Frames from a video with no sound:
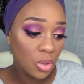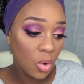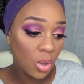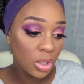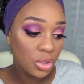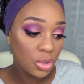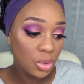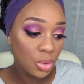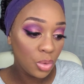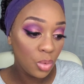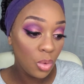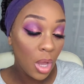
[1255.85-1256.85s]
was going
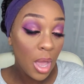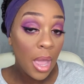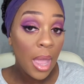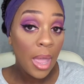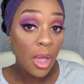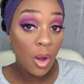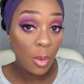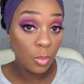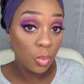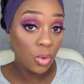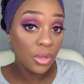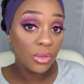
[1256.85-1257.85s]
to
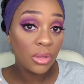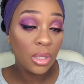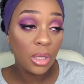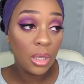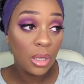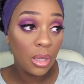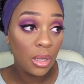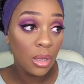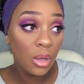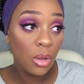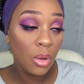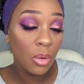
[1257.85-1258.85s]
help with
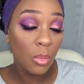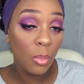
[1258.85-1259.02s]
the